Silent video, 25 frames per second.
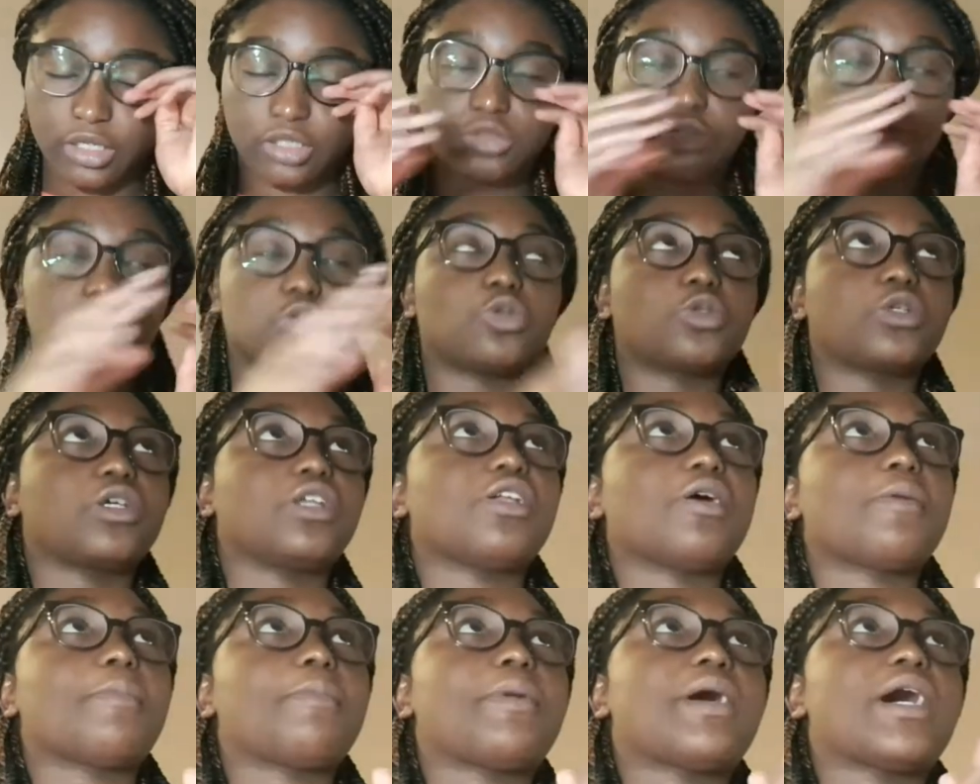talking
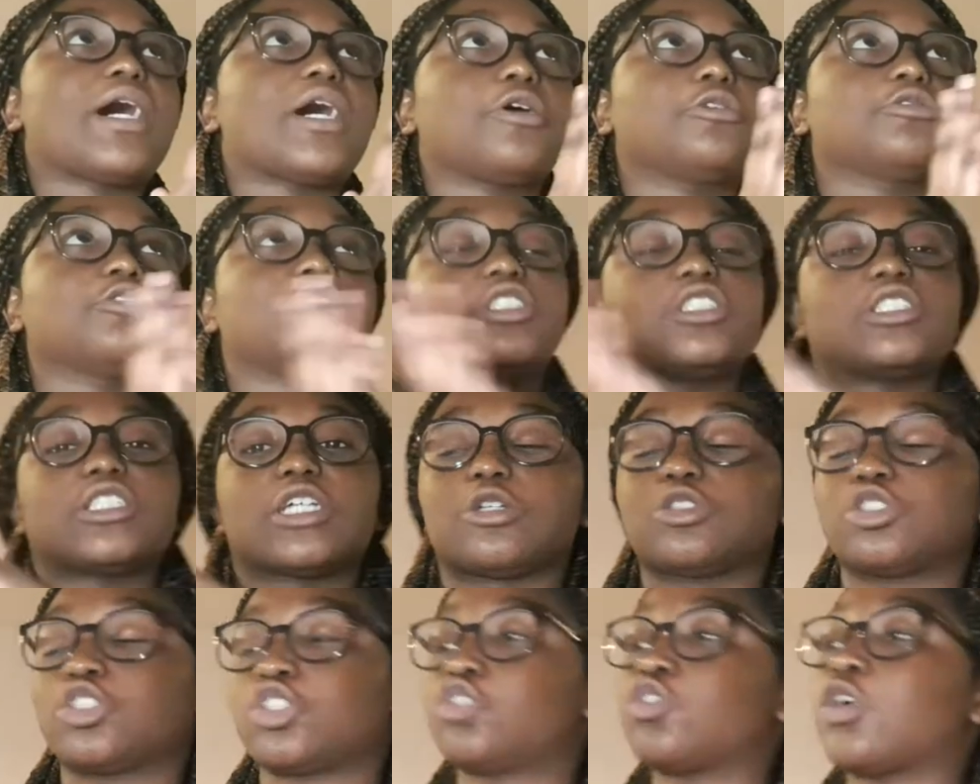about the
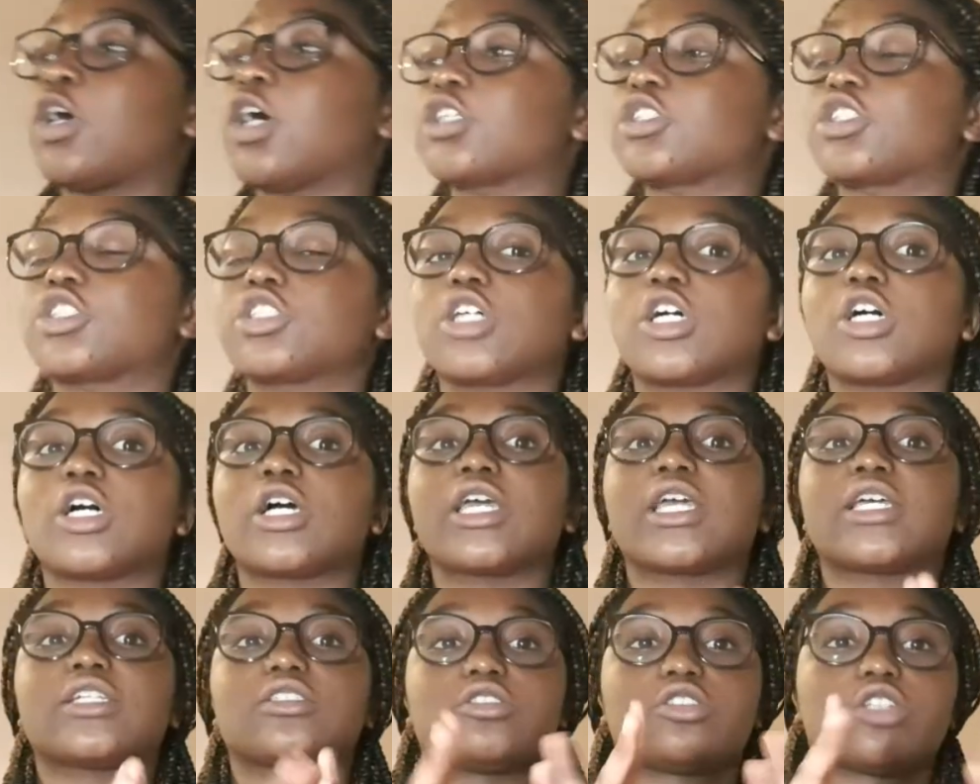cell structure
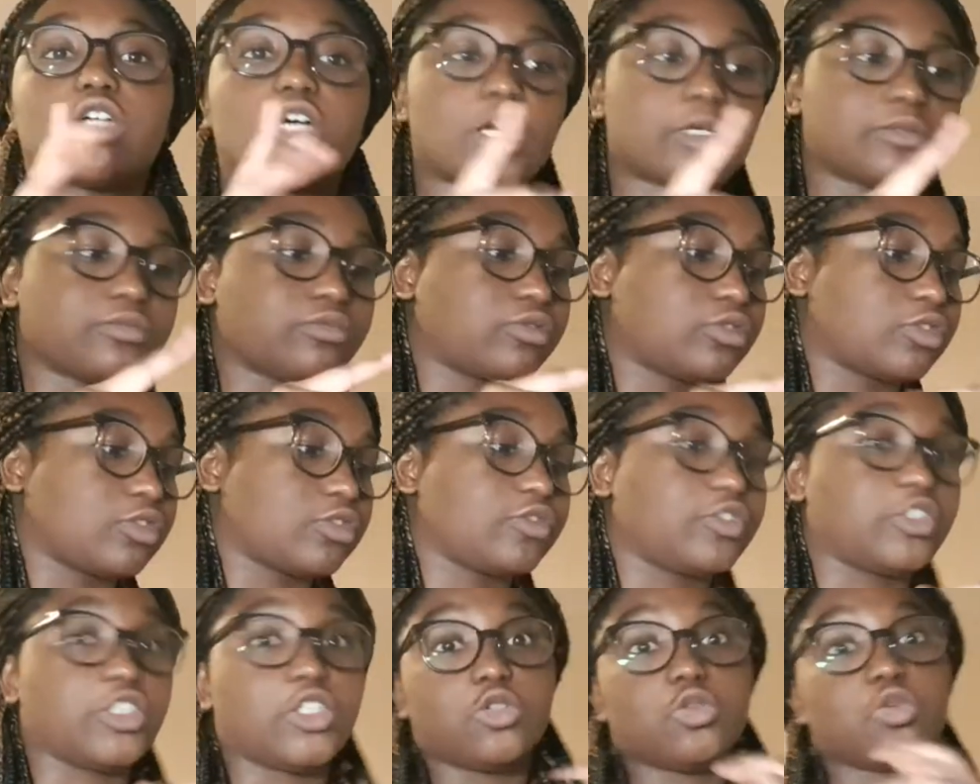in terms
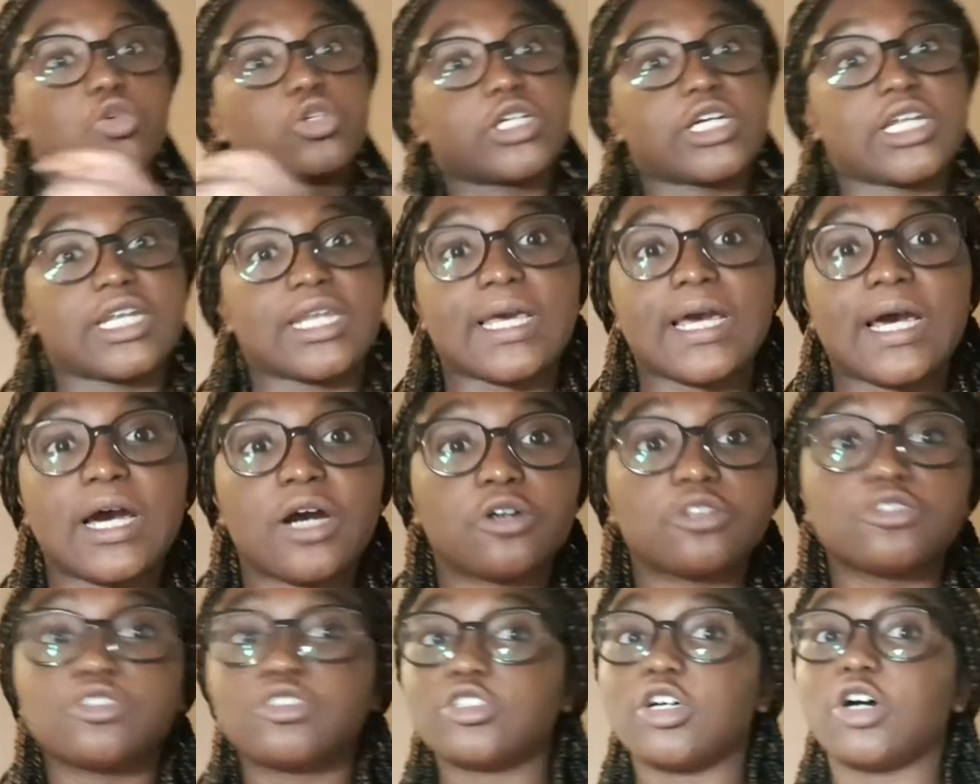of the
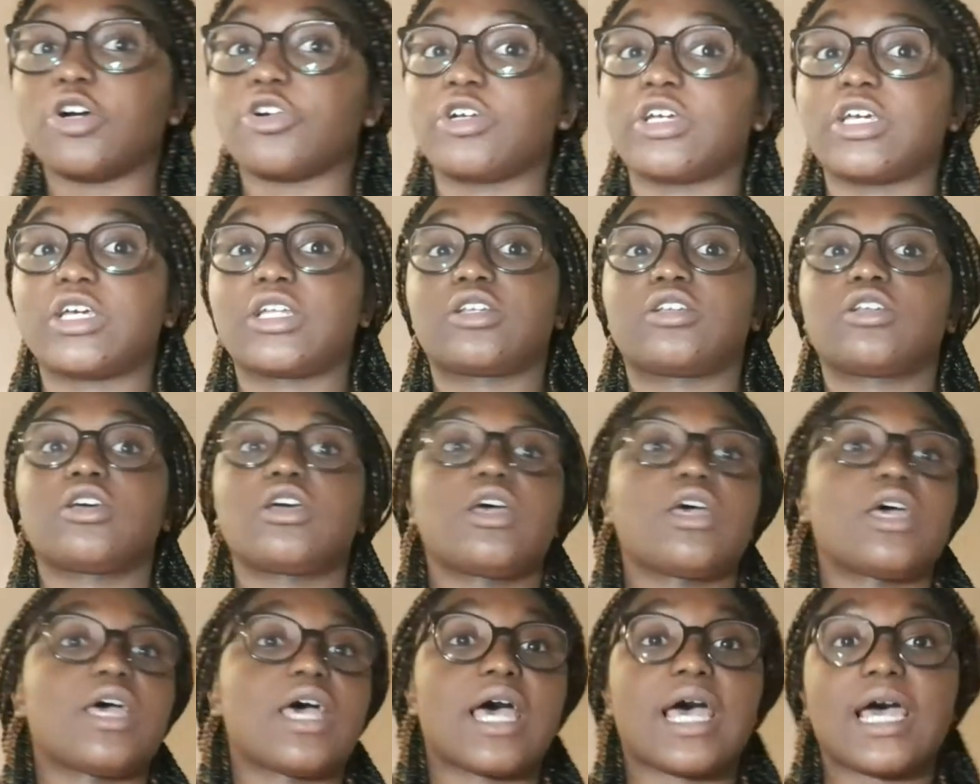organelles that are in
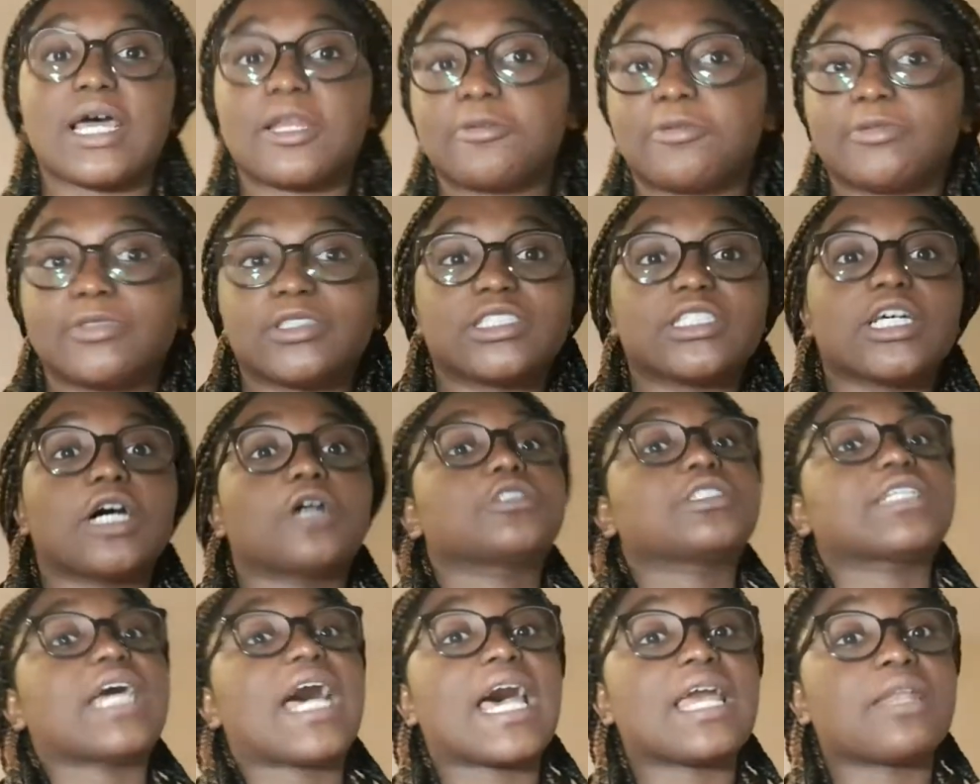animal
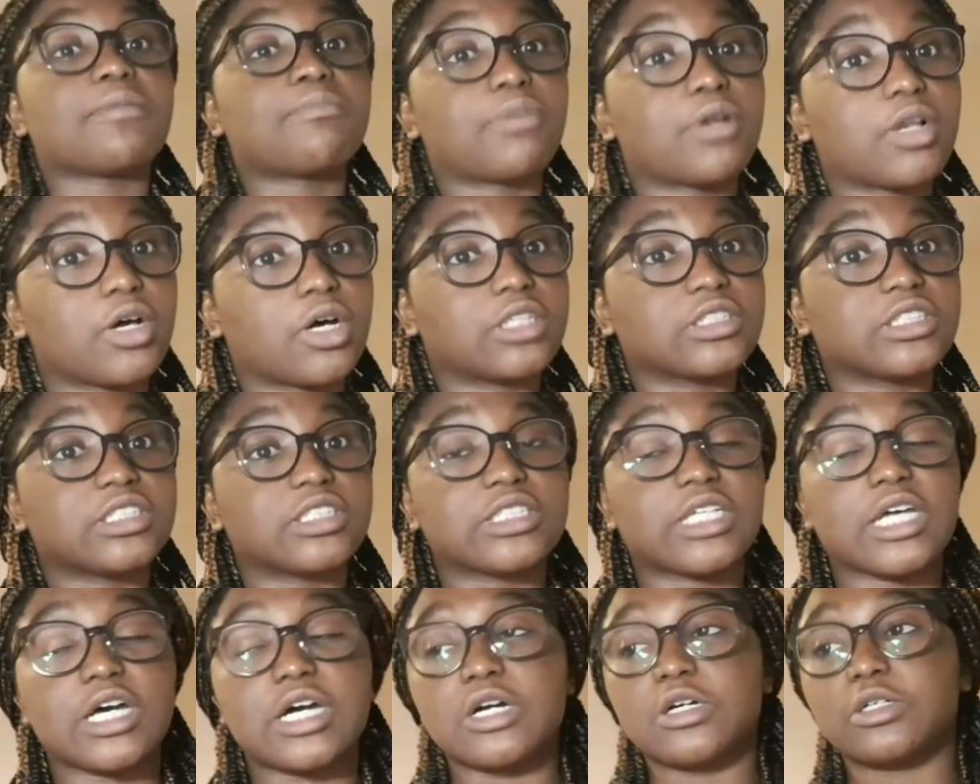cells and plant
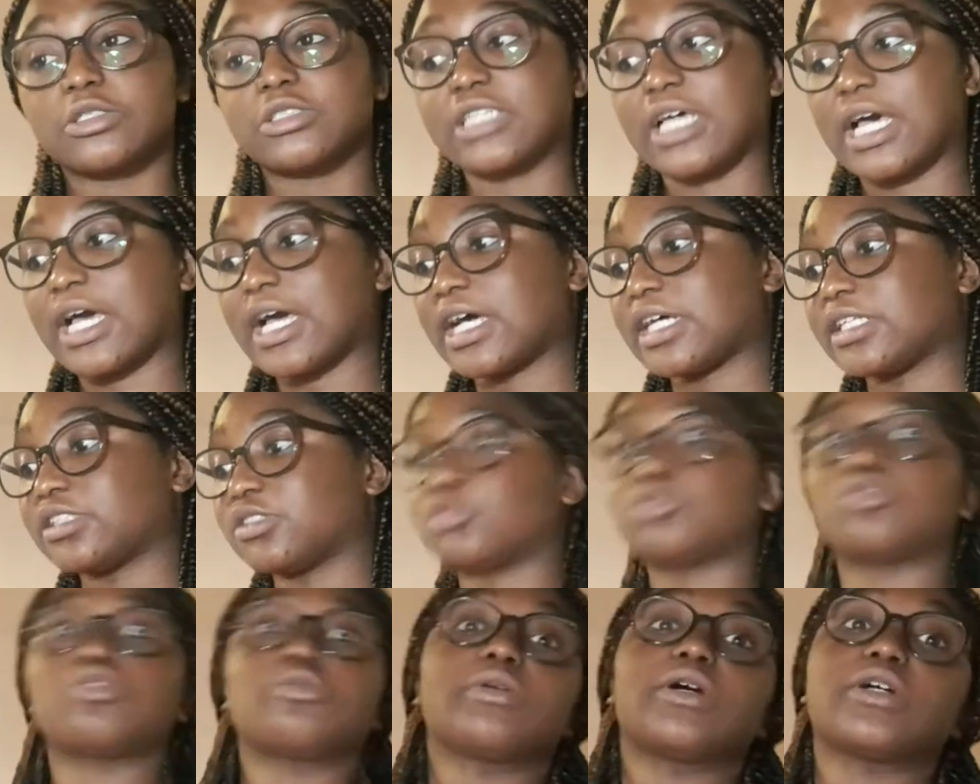cells, and
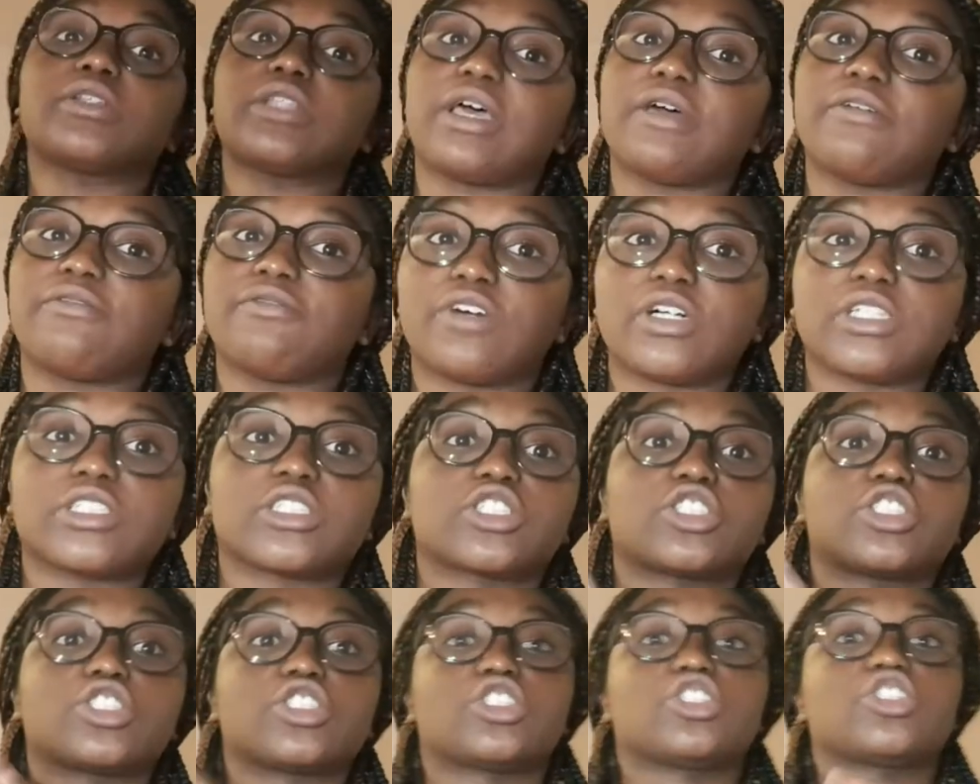talk about their
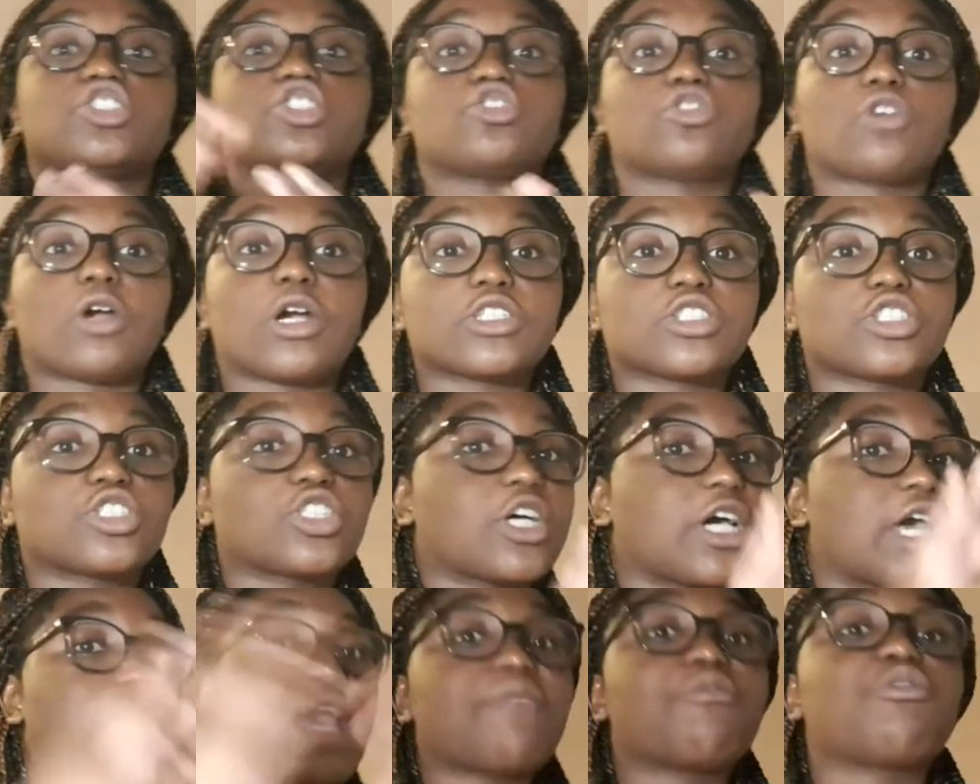function and
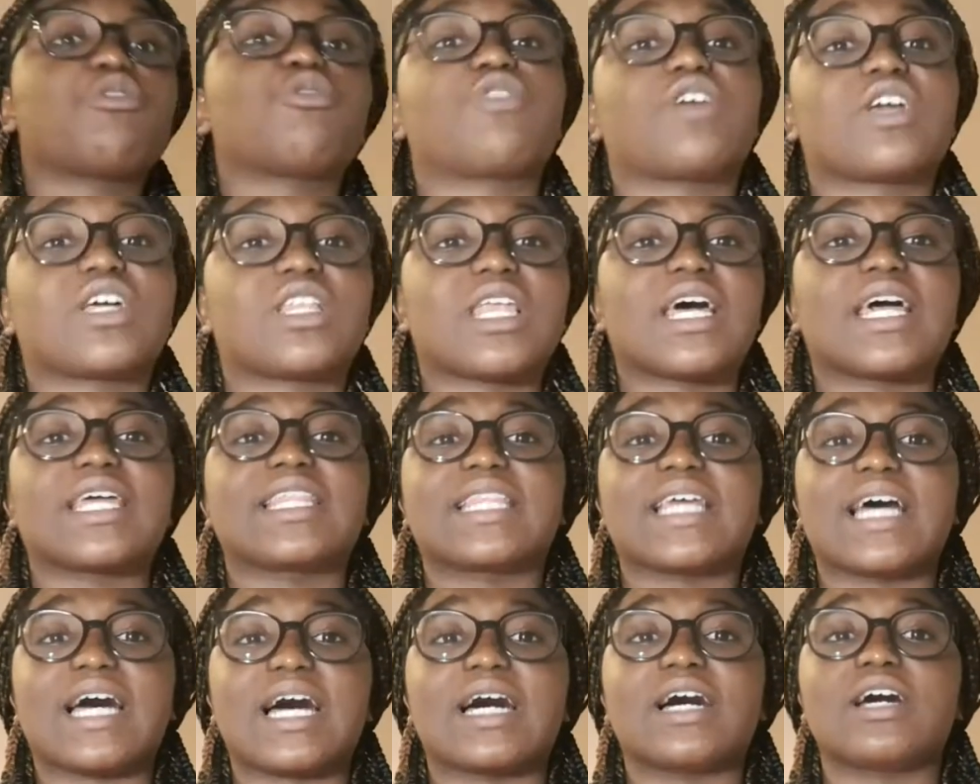structure, everything like
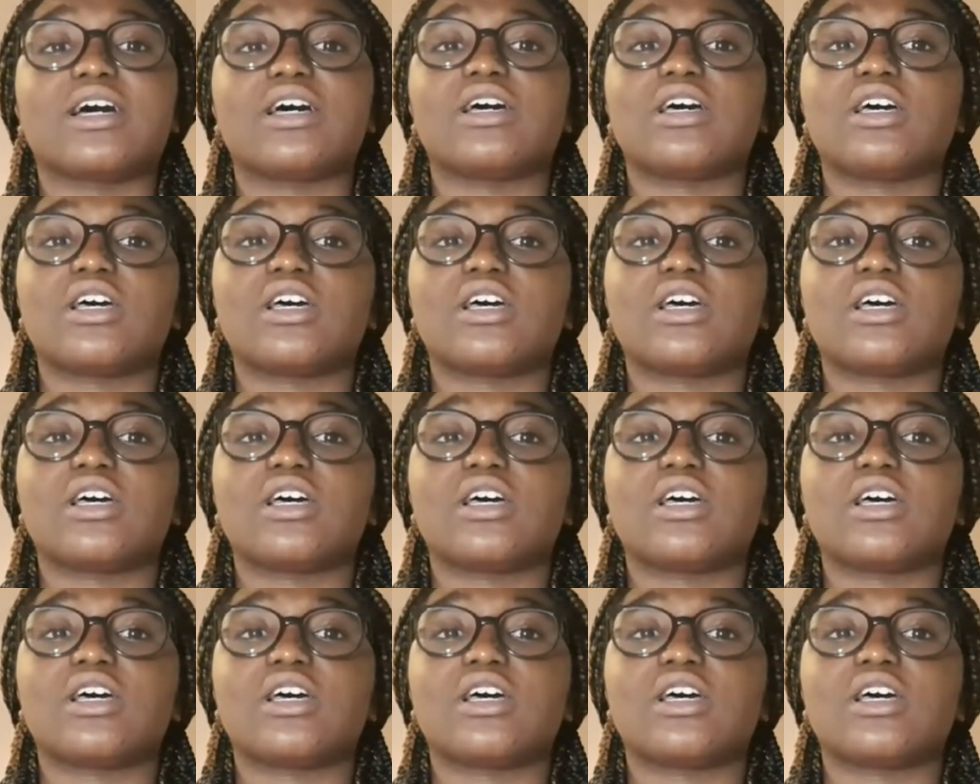that.